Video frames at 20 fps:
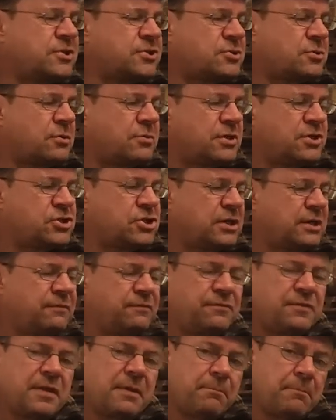so originally
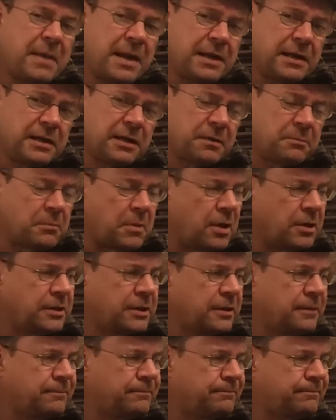for the American
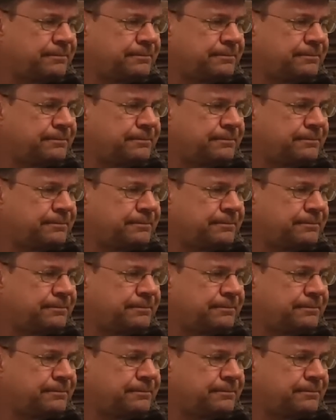market.